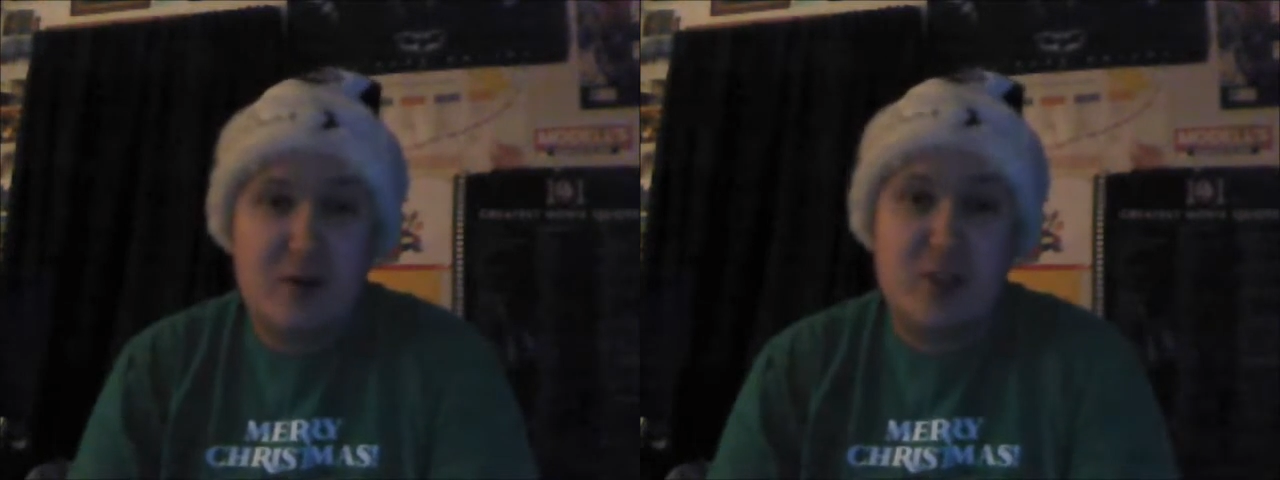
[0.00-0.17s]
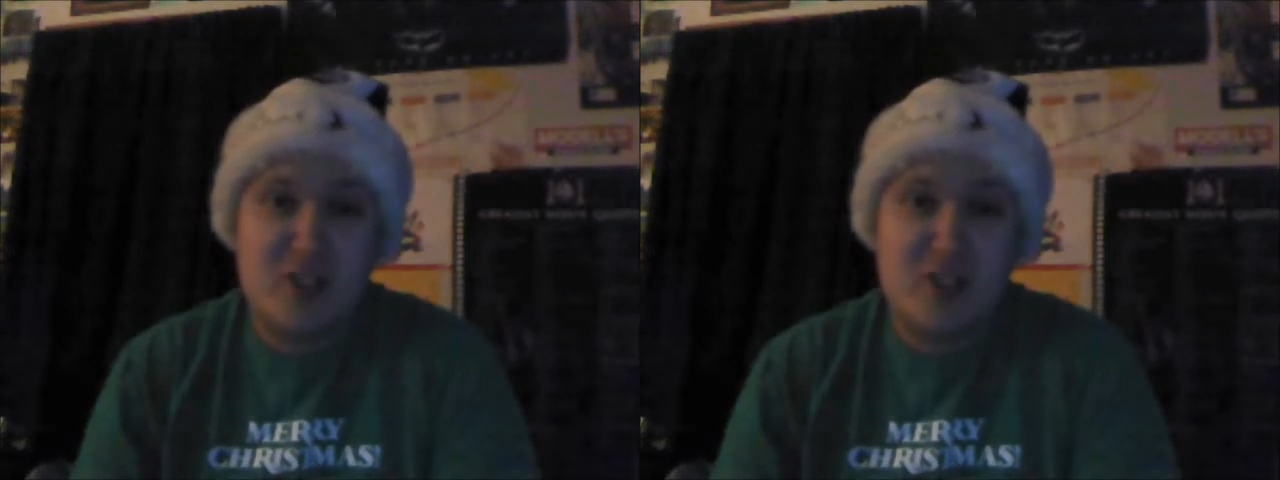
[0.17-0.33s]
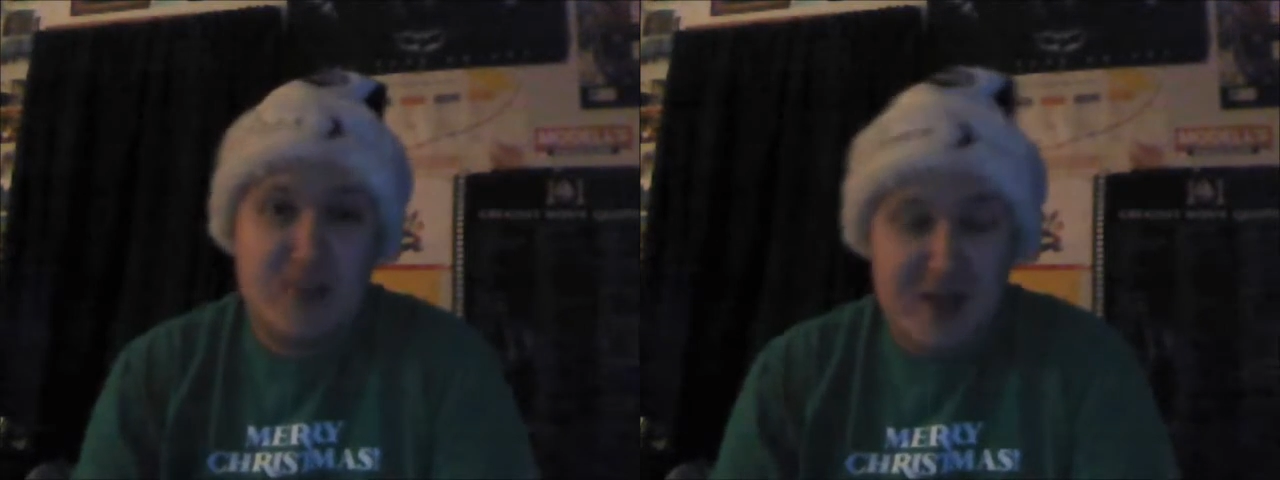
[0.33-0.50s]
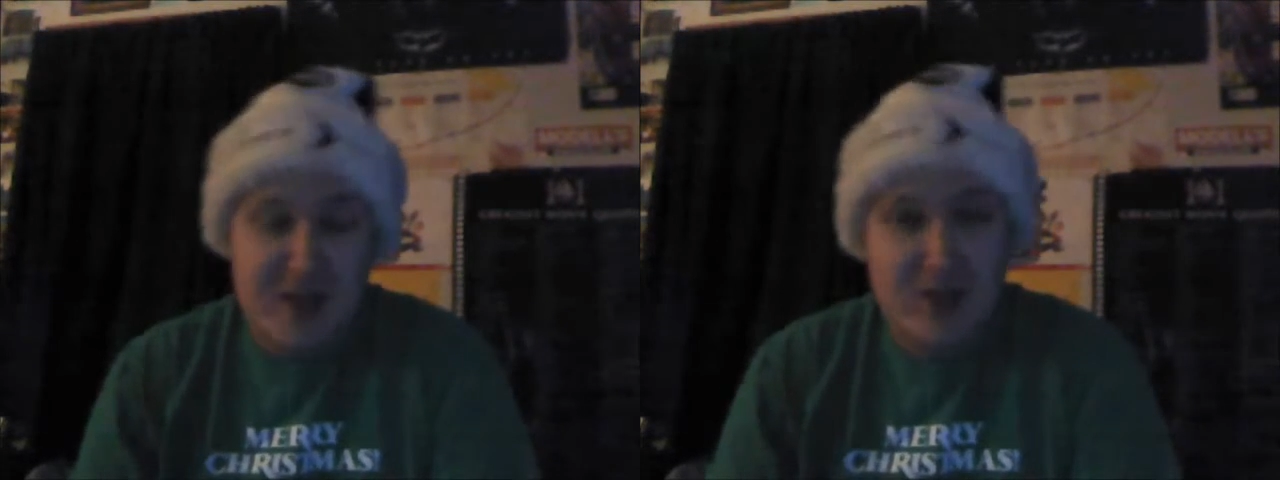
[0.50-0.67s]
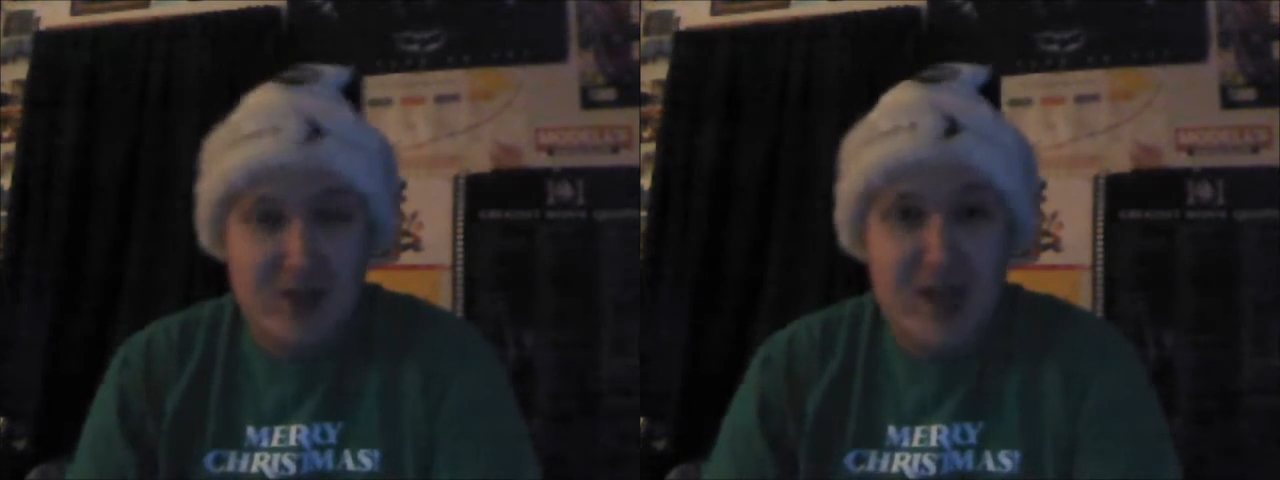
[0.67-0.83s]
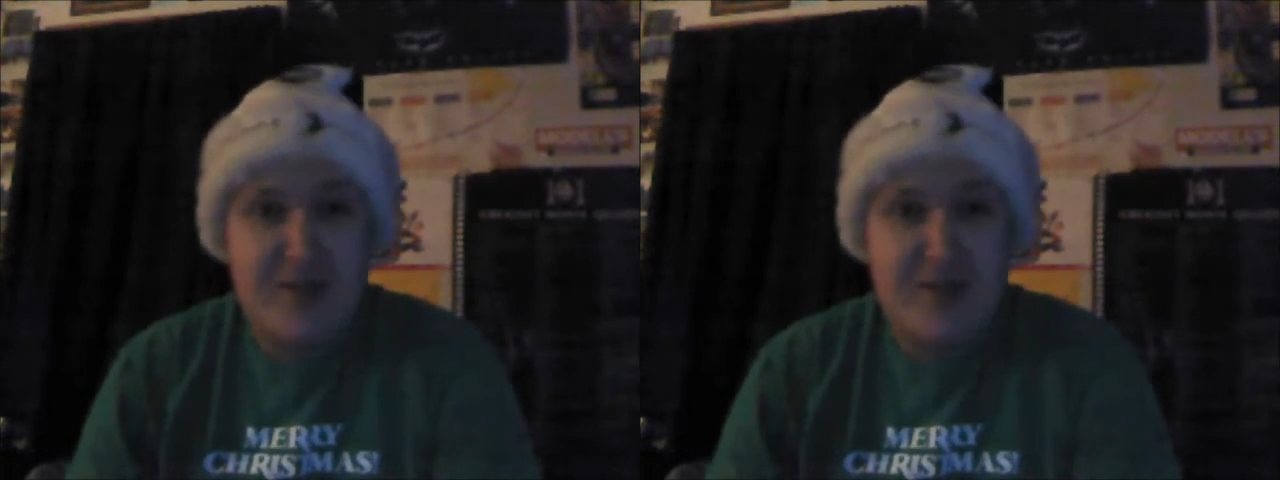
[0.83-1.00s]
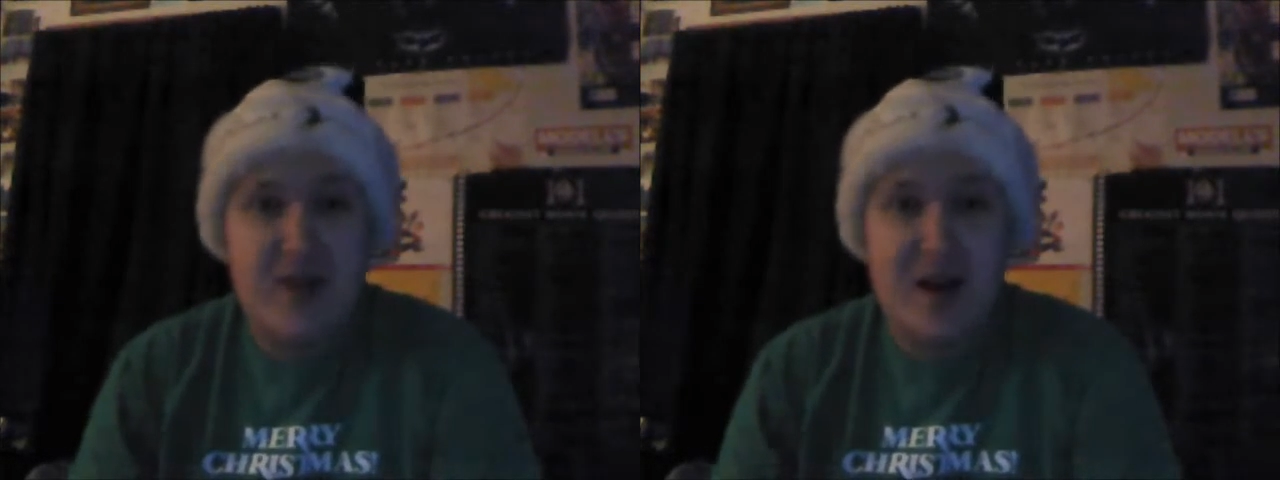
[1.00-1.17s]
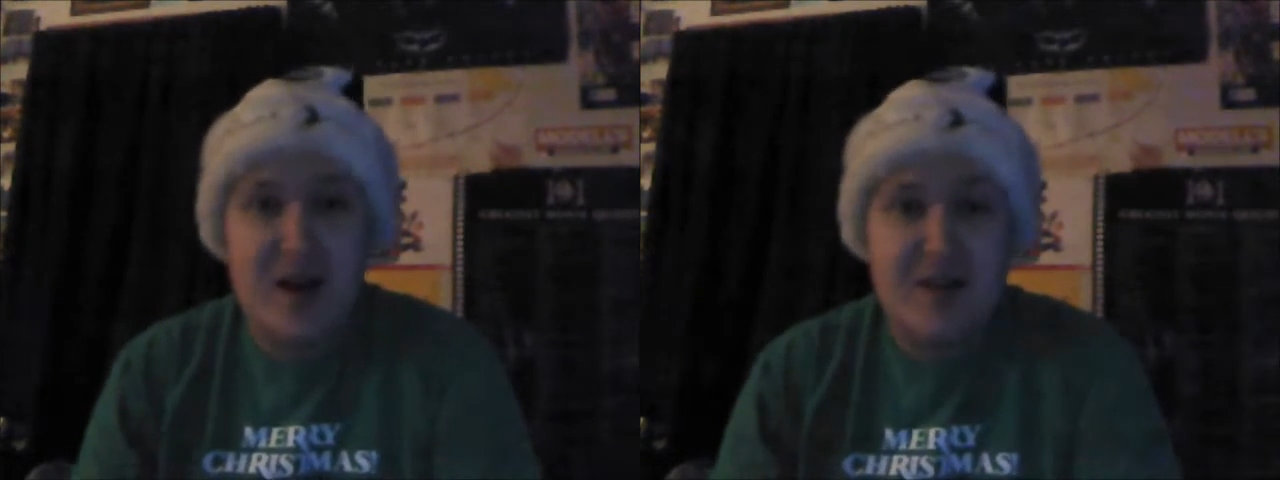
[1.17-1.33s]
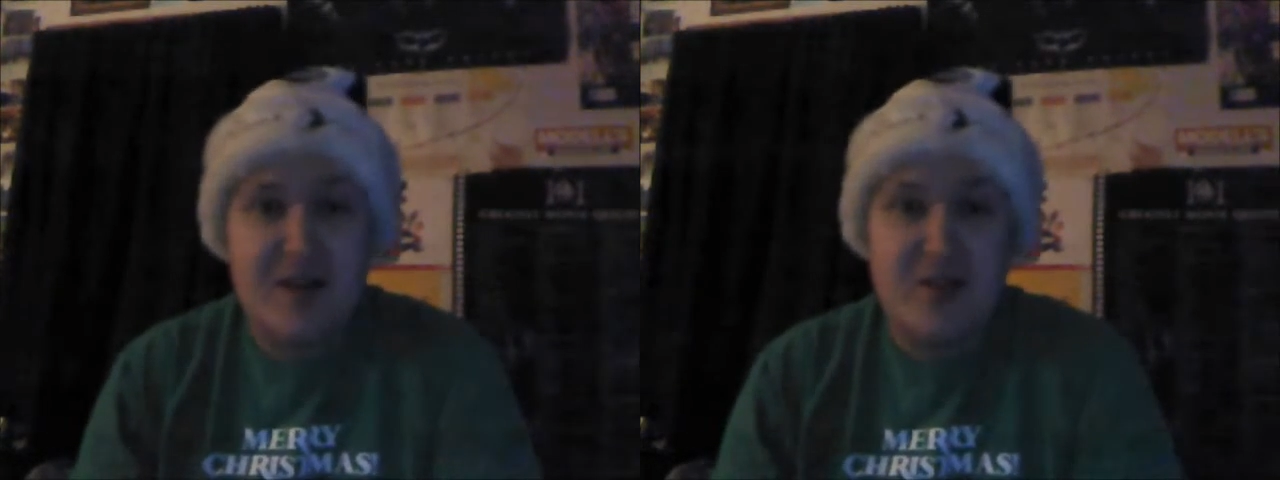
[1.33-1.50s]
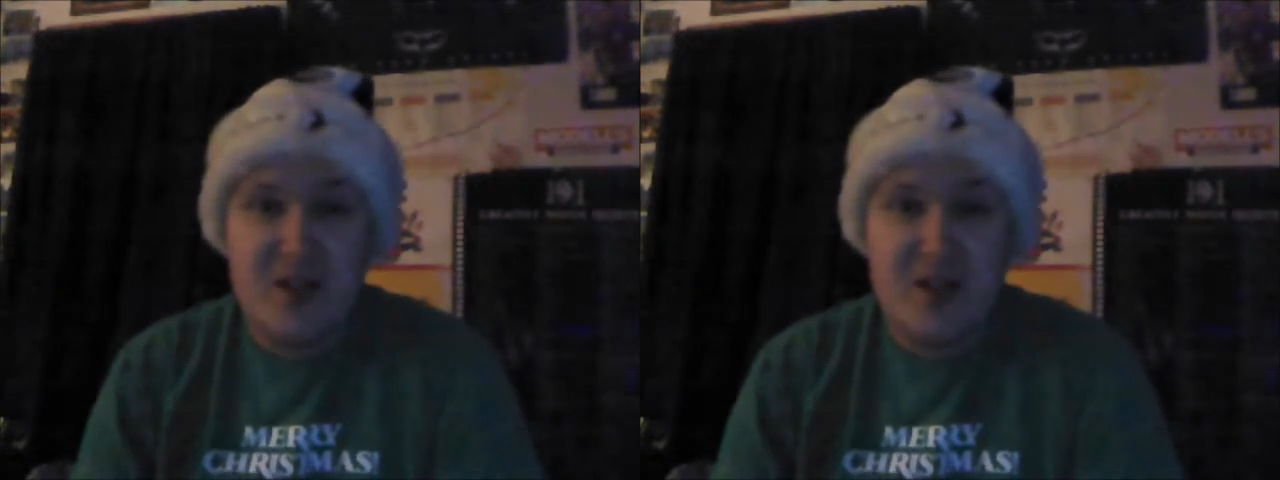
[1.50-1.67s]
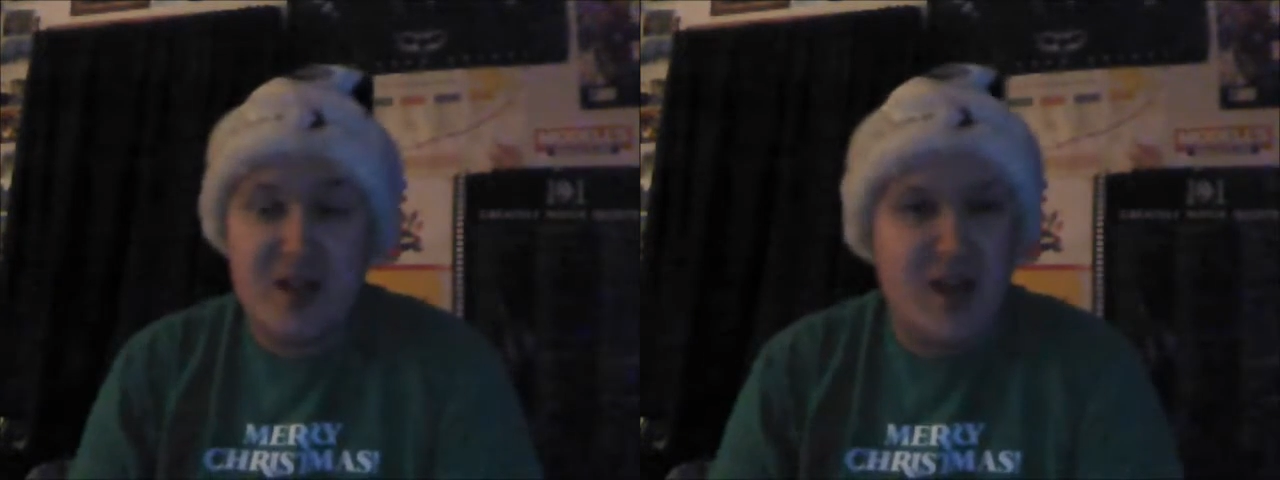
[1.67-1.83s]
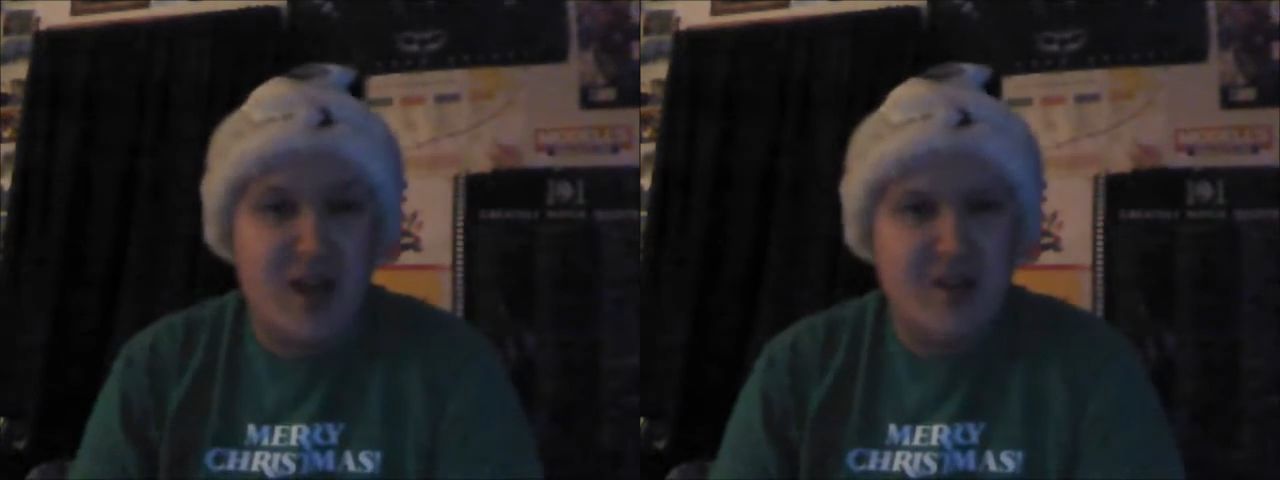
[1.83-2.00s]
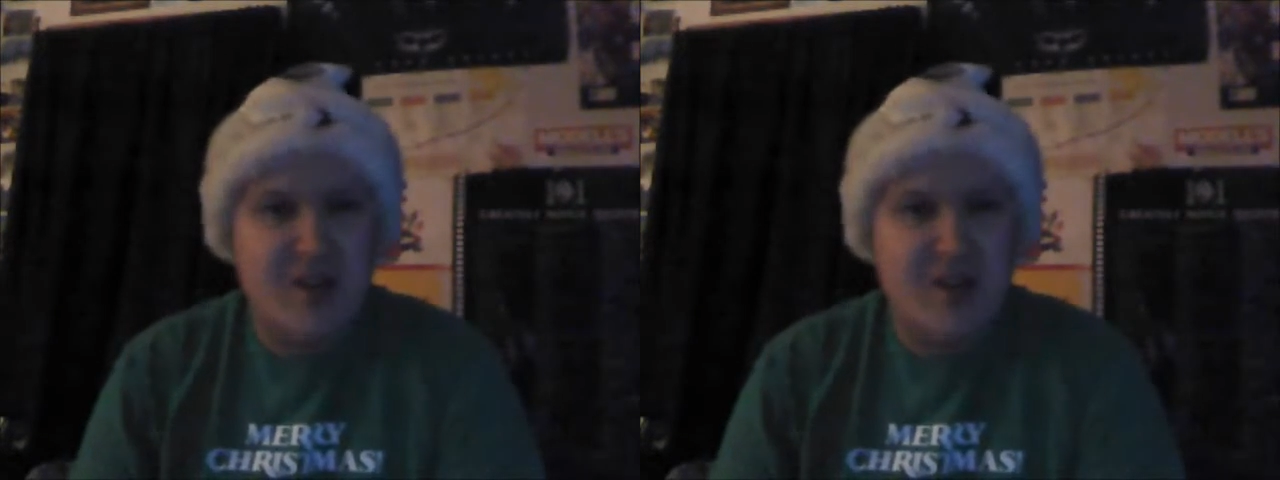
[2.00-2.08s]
which is about the life of none other